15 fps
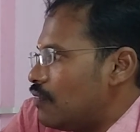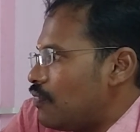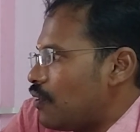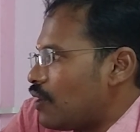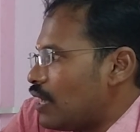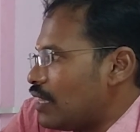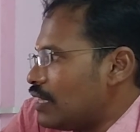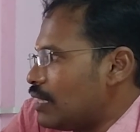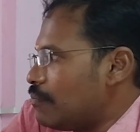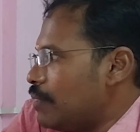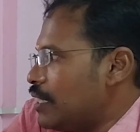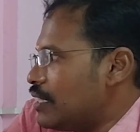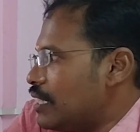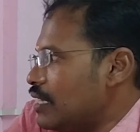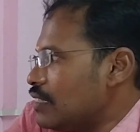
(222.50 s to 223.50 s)
For leather
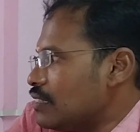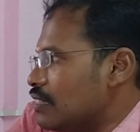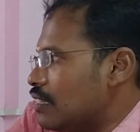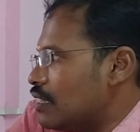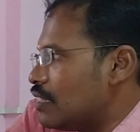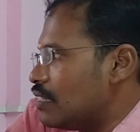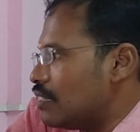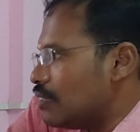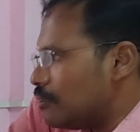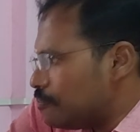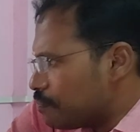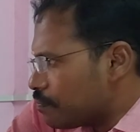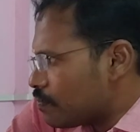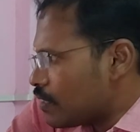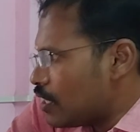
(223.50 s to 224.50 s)
belting, the
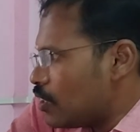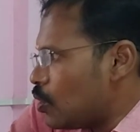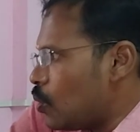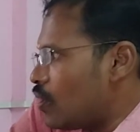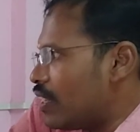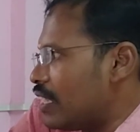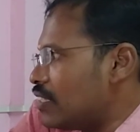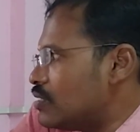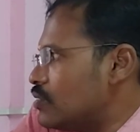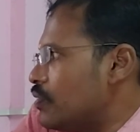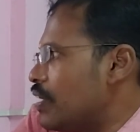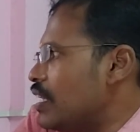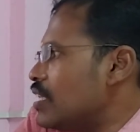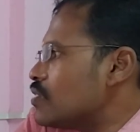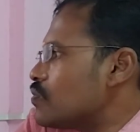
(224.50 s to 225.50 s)
load range
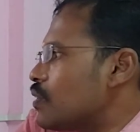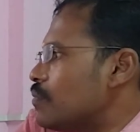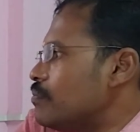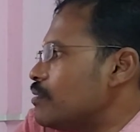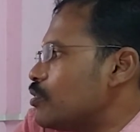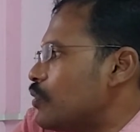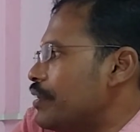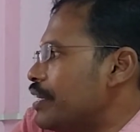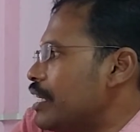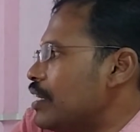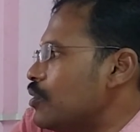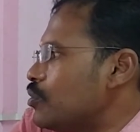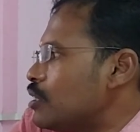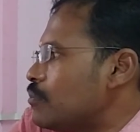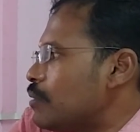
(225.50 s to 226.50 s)
varies from 20
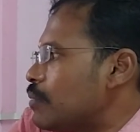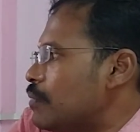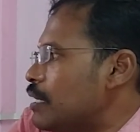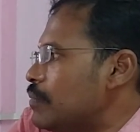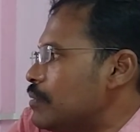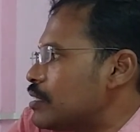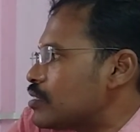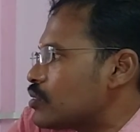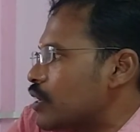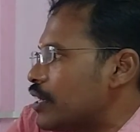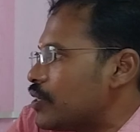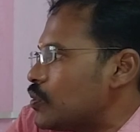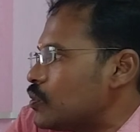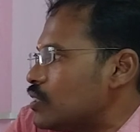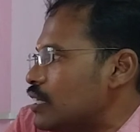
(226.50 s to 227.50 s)
Newton per millimeter square
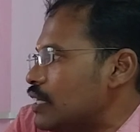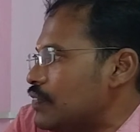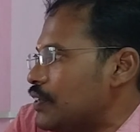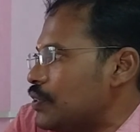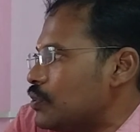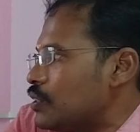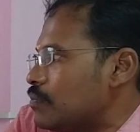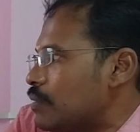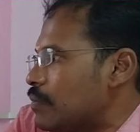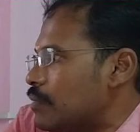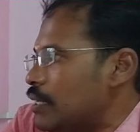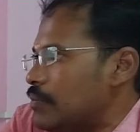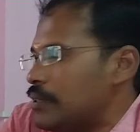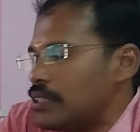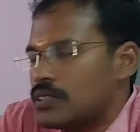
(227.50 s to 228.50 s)
to 35 Newton per
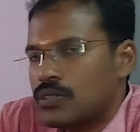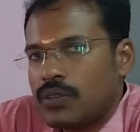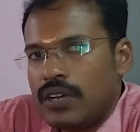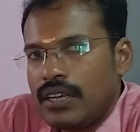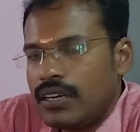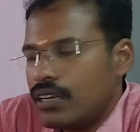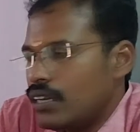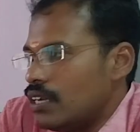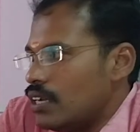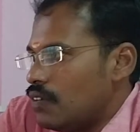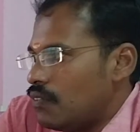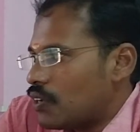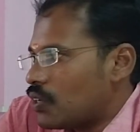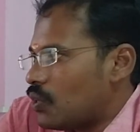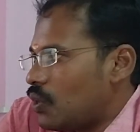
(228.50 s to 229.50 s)
millimeter square.
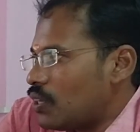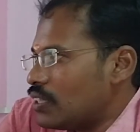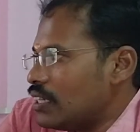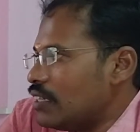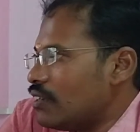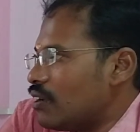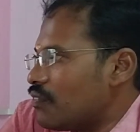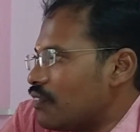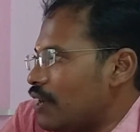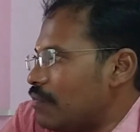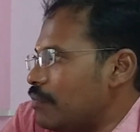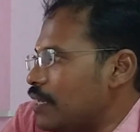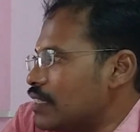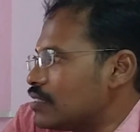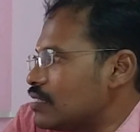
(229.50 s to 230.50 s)
For cotton or
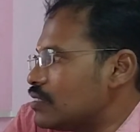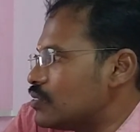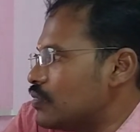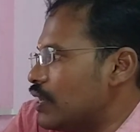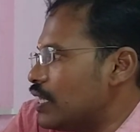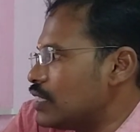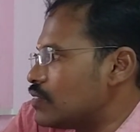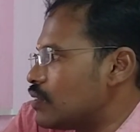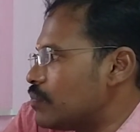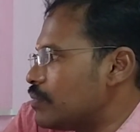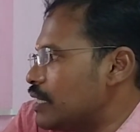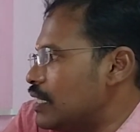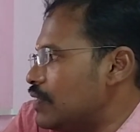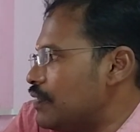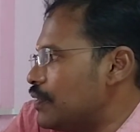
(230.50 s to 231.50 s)
fabrics, it varies from
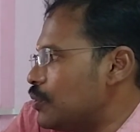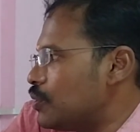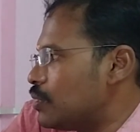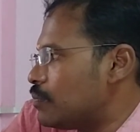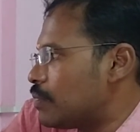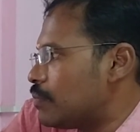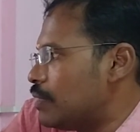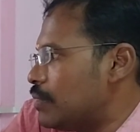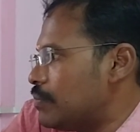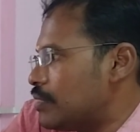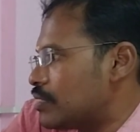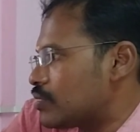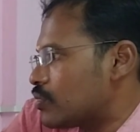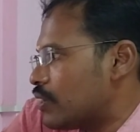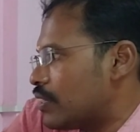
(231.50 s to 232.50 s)
35 Newton per millimeter
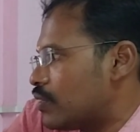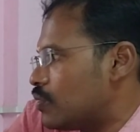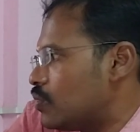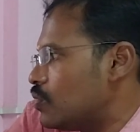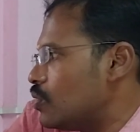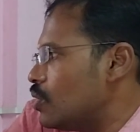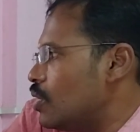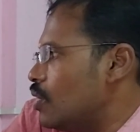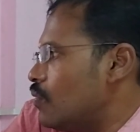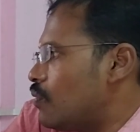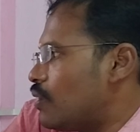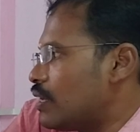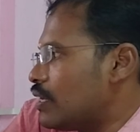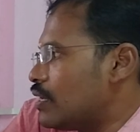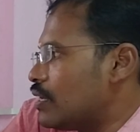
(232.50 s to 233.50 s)
square to
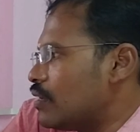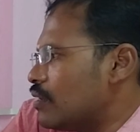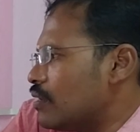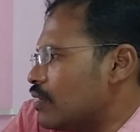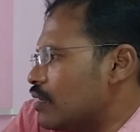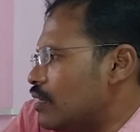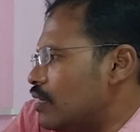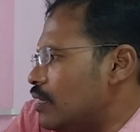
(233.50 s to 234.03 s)
40